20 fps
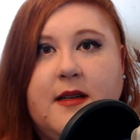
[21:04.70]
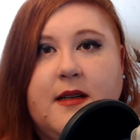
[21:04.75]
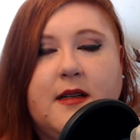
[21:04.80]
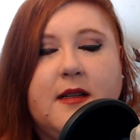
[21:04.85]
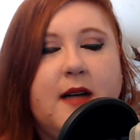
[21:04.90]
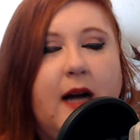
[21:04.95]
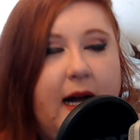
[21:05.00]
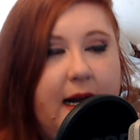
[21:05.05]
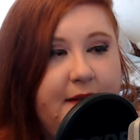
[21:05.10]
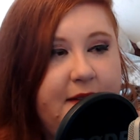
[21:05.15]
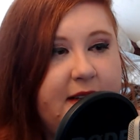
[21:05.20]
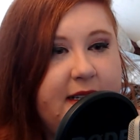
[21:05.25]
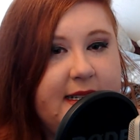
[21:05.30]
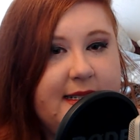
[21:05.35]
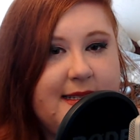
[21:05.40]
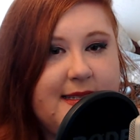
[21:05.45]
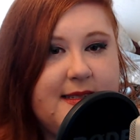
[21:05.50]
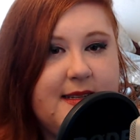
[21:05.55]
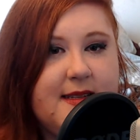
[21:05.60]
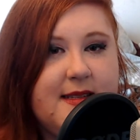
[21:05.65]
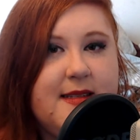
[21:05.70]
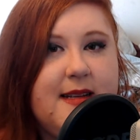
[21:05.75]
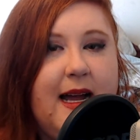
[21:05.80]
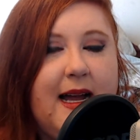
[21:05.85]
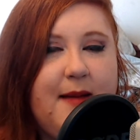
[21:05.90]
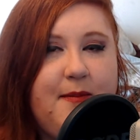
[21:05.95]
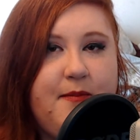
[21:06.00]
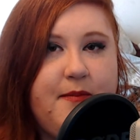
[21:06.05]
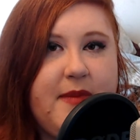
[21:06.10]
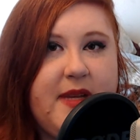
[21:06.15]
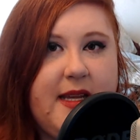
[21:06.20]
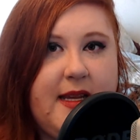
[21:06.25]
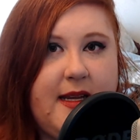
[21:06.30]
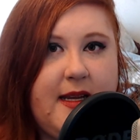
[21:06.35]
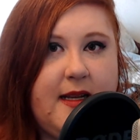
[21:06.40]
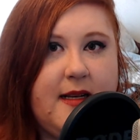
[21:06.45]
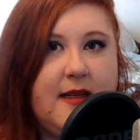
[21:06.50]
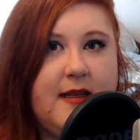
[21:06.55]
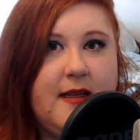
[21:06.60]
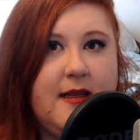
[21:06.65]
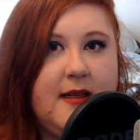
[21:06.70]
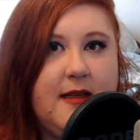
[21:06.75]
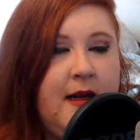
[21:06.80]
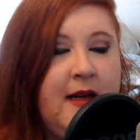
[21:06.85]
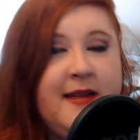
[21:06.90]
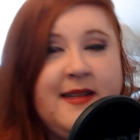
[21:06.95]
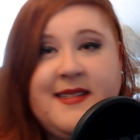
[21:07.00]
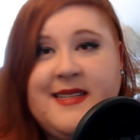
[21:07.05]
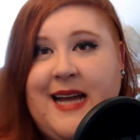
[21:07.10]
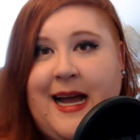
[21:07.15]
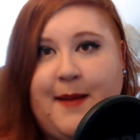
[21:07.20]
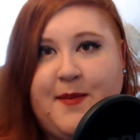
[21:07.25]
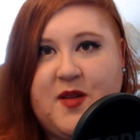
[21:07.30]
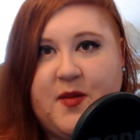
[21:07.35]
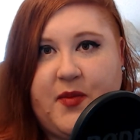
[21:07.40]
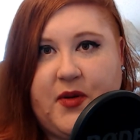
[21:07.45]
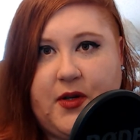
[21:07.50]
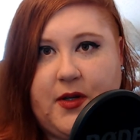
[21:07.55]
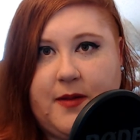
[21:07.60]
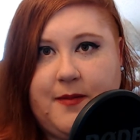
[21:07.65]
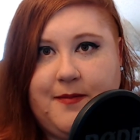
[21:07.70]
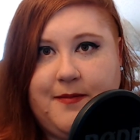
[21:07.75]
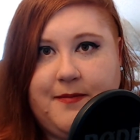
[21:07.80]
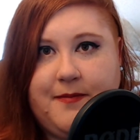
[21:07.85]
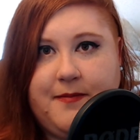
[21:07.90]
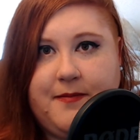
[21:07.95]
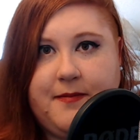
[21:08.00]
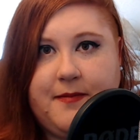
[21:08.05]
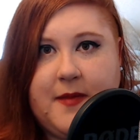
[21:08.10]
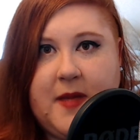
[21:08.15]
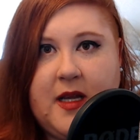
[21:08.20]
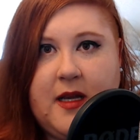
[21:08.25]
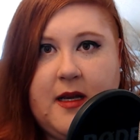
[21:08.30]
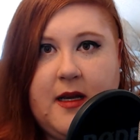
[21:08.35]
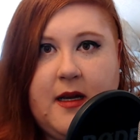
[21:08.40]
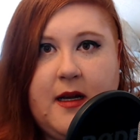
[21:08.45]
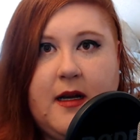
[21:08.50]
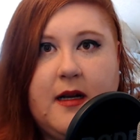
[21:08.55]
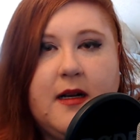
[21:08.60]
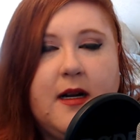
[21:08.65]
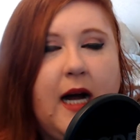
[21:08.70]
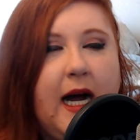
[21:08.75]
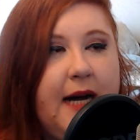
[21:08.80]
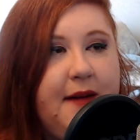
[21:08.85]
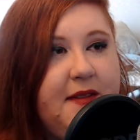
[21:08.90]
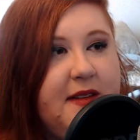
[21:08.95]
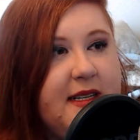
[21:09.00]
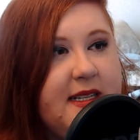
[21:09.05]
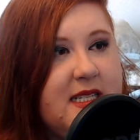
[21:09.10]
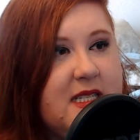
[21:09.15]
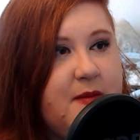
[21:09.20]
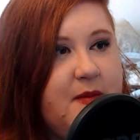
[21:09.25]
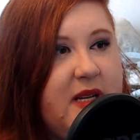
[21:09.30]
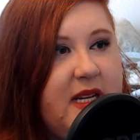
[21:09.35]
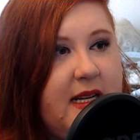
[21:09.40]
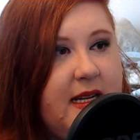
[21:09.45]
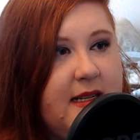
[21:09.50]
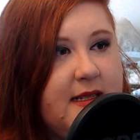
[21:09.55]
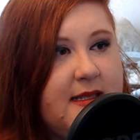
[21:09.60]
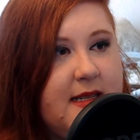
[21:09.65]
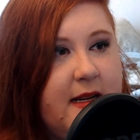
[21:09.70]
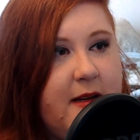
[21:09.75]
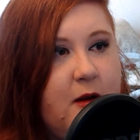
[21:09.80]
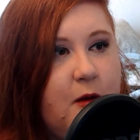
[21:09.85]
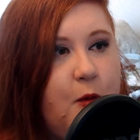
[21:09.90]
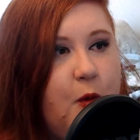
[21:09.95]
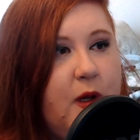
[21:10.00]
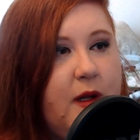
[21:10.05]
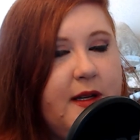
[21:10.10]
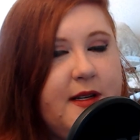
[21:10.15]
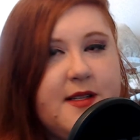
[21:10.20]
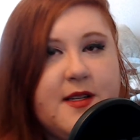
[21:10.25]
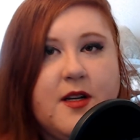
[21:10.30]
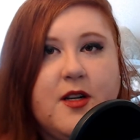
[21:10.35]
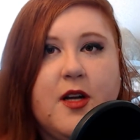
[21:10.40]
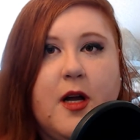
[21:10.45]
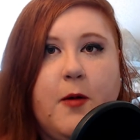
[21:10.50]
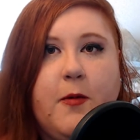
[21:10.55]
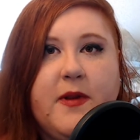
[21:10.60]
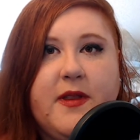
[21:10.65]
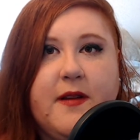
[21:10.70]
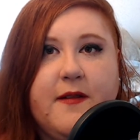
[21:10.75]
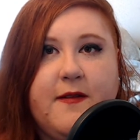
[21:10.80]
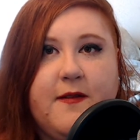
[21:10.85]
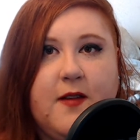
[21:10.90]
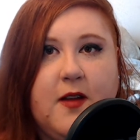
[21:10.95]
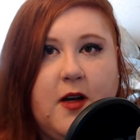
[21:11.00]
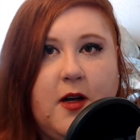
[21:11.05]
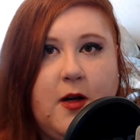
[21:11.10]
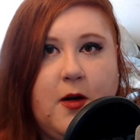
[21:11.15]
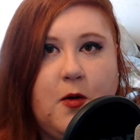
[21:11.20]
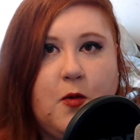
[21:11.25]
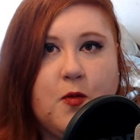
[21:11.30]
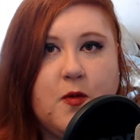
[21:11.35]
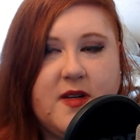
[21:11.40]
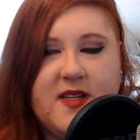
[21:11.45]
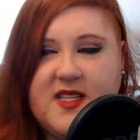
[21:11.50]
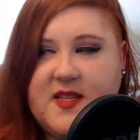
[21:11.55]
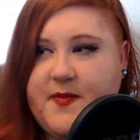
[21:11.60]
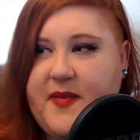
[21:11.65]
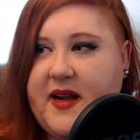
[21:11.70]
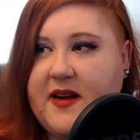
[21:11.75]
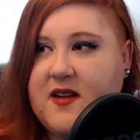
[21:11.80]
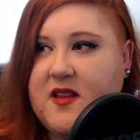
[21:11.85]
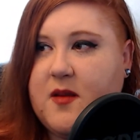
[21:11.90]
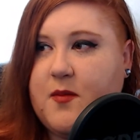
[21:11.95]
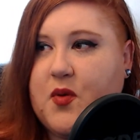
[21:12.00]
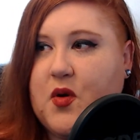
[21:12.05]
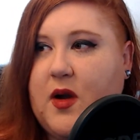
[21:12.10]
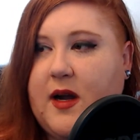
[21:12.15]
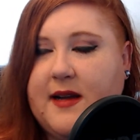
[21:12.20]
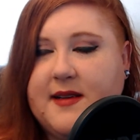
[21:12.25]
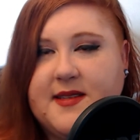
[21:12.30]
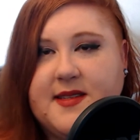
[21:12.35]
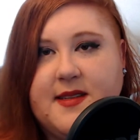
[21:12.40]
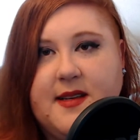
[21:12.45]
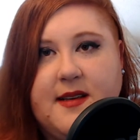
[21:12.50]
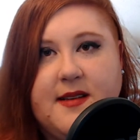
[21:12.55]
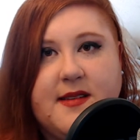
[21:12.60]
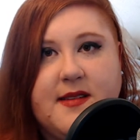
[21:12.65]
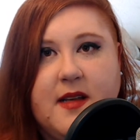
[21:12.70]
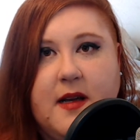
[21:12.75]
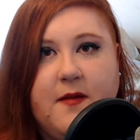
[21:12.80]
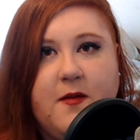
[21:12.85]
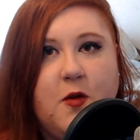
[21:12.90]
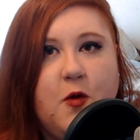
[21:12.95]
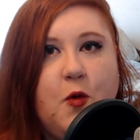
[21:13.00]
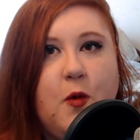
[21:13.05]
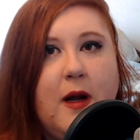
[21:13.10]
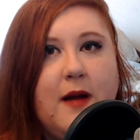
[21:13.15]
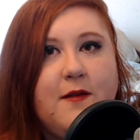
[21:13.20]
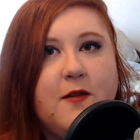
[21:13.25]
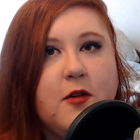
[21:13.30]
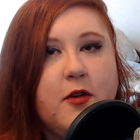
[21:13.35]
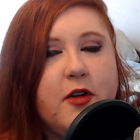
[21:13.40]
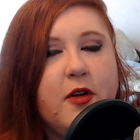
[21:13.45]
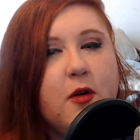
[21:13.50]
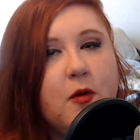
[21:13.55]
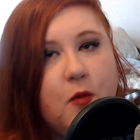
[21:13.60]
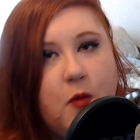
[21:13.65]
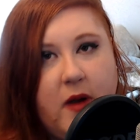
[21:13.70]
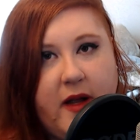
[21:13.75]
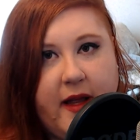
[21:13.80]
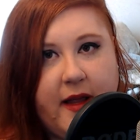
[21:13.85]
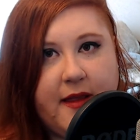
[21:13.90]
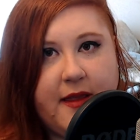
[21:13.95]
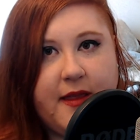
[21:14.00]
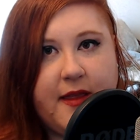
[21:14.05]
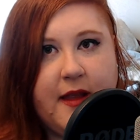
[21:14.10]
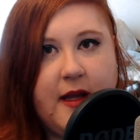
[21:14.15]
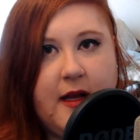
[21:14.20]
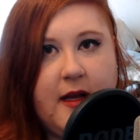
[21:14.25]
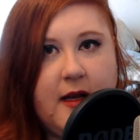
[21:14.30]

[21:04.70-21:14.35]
Confidence does not mean unadaptable. Confidence means that you're willing to go with the flow, respect the process of whoever you're with,